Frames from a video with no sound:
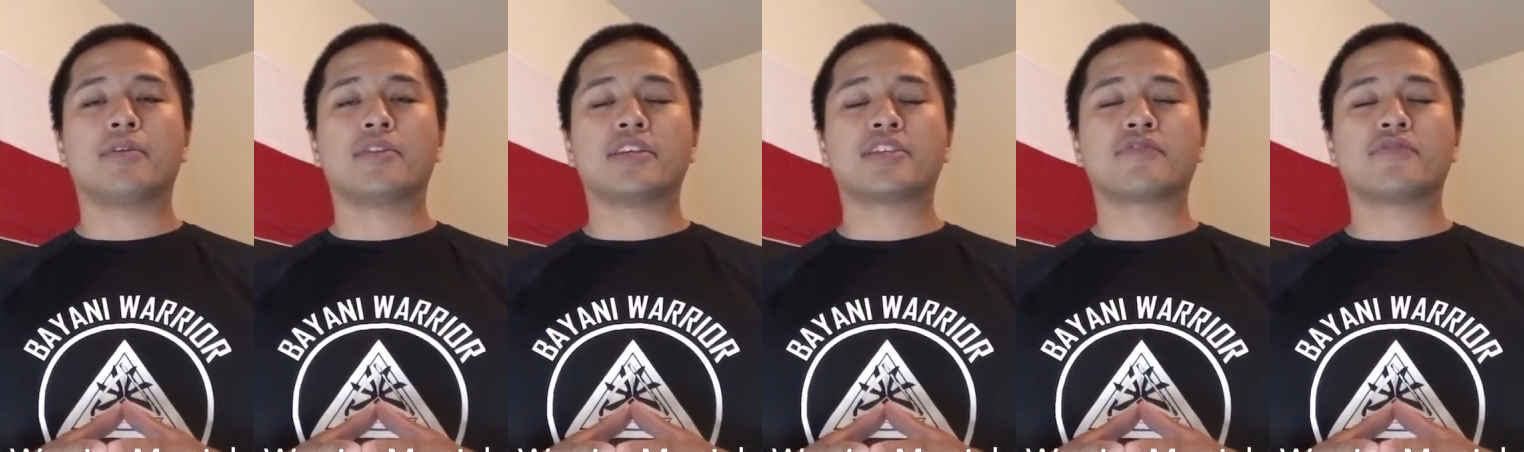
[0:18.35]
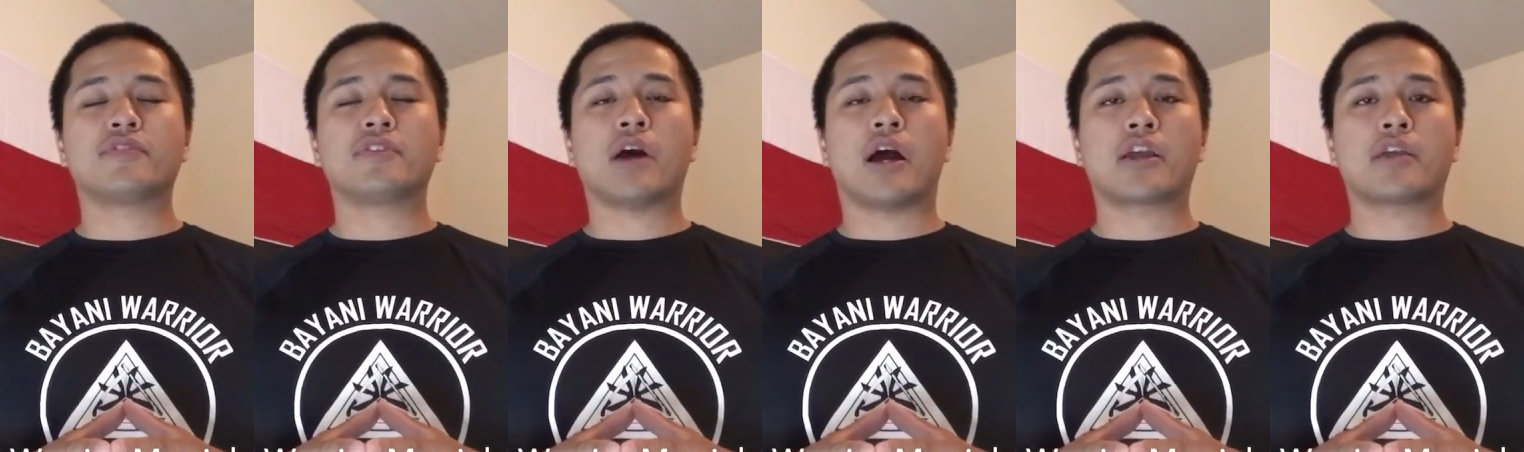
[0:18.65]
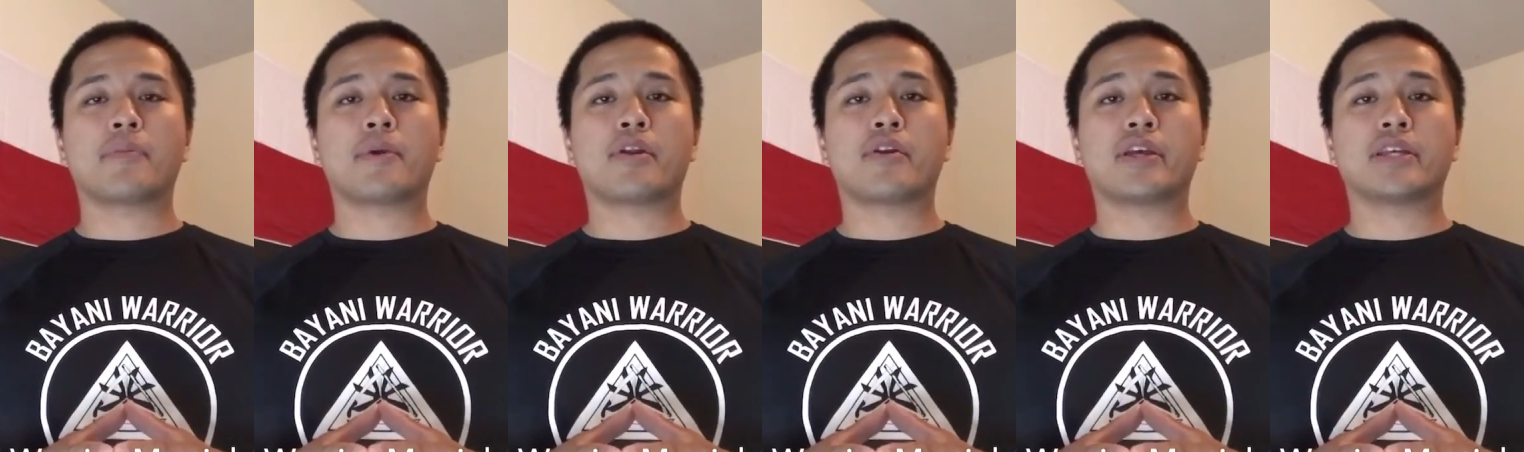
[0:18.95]
This
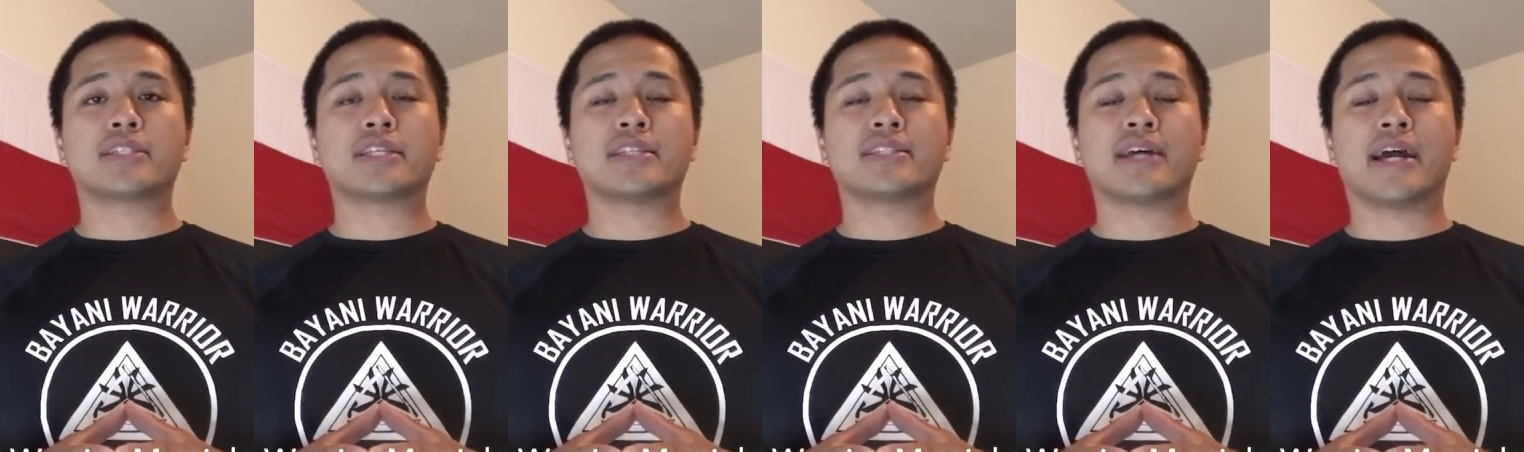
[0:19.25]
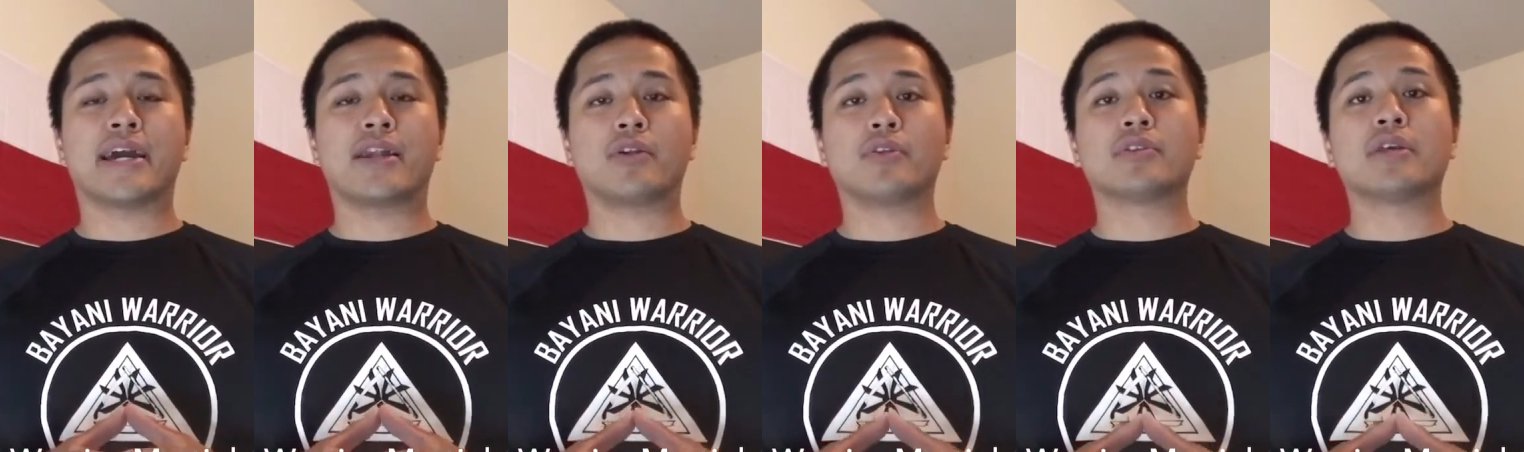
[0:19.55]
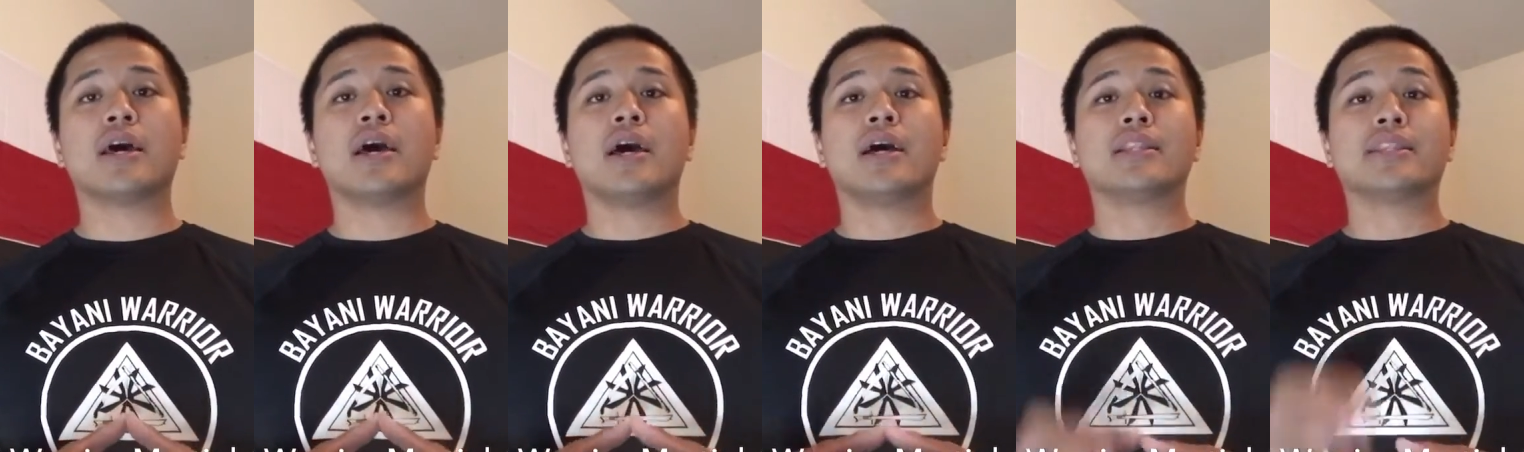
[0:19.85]
documentary is
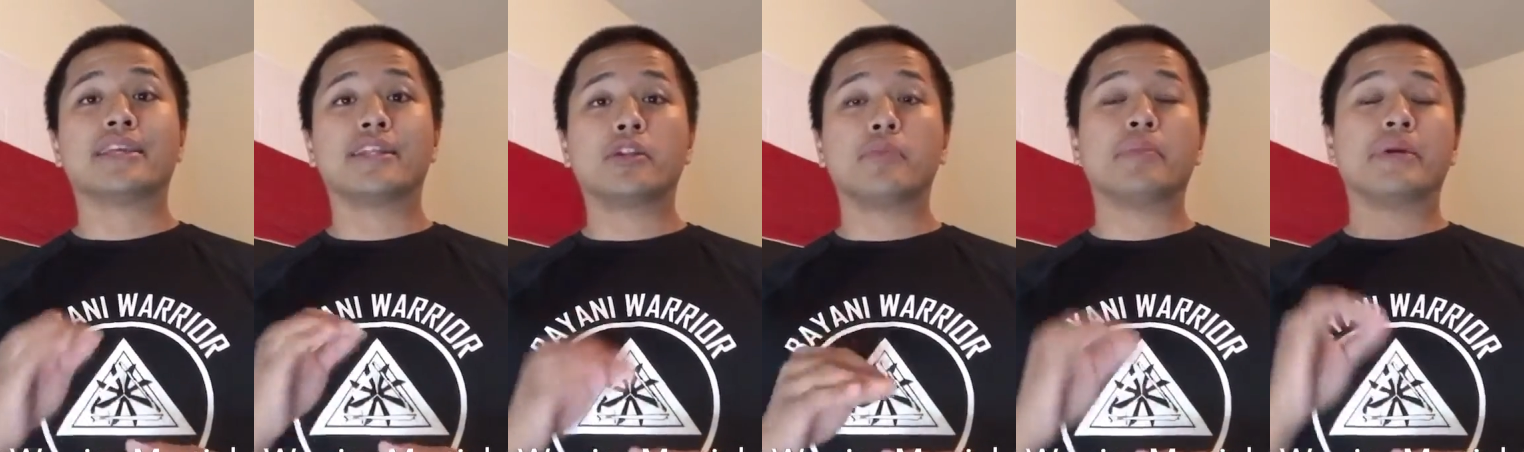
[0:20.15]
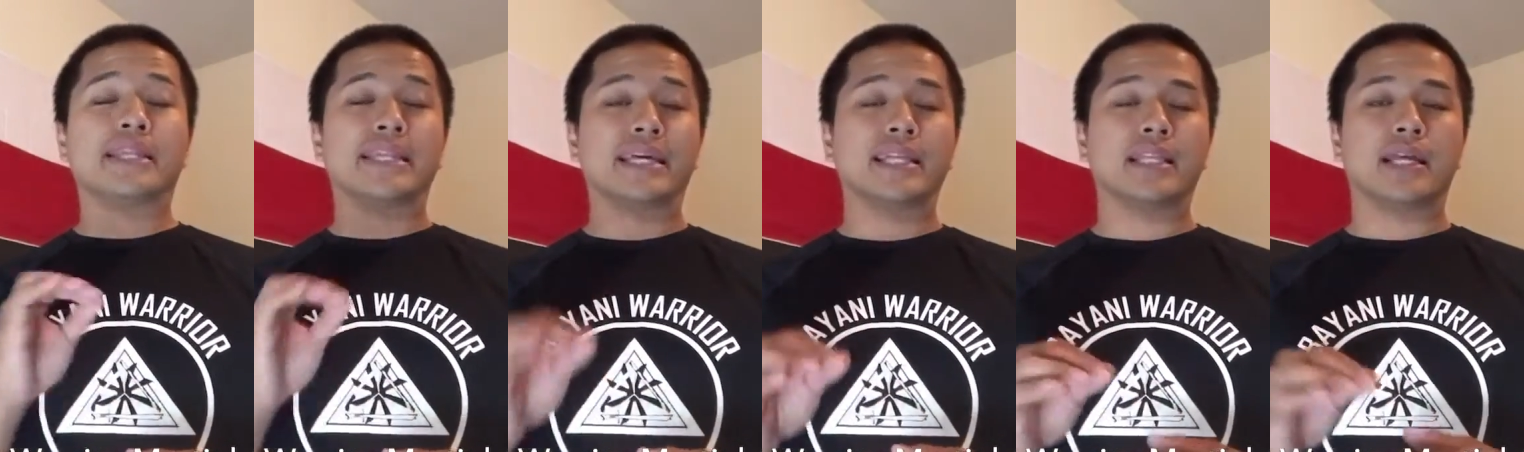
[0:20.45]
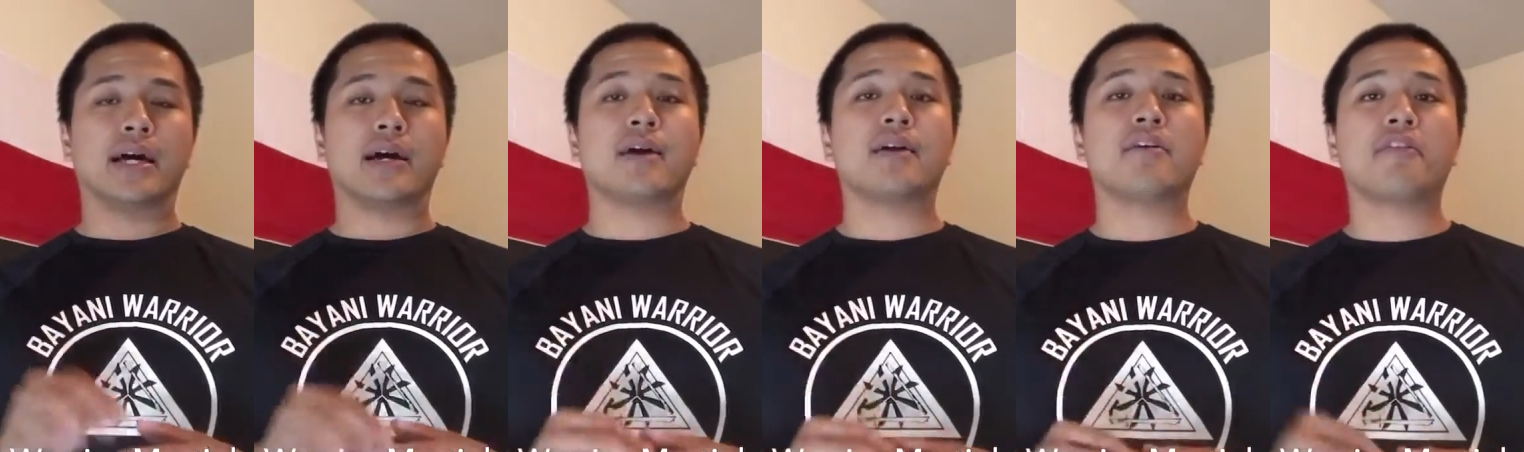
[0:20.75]
entitled Little
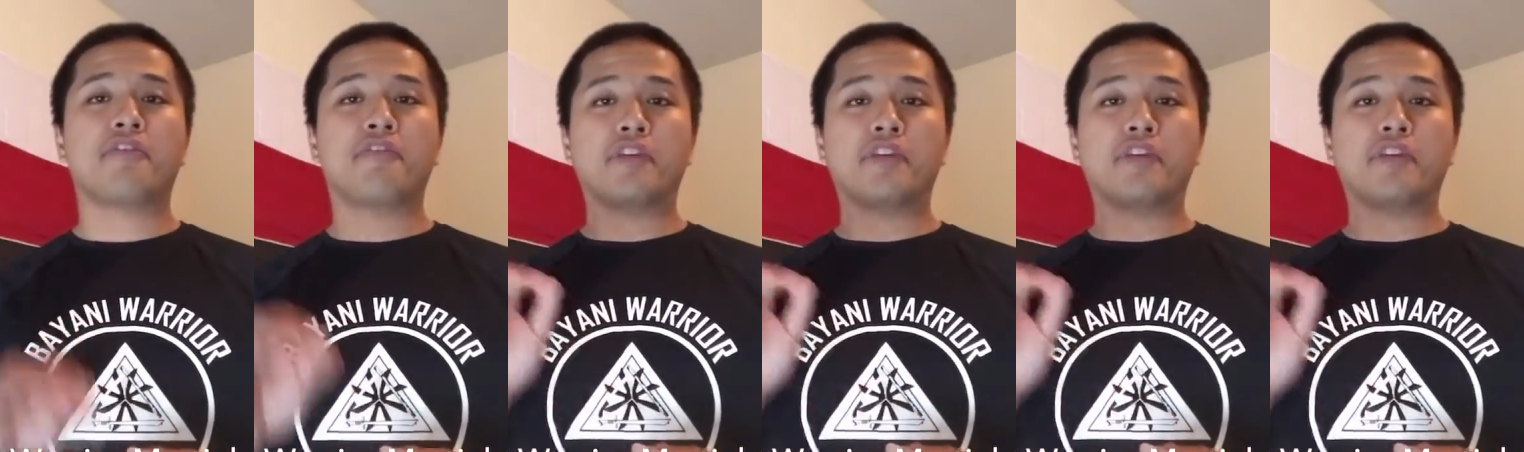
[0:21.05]
Manila,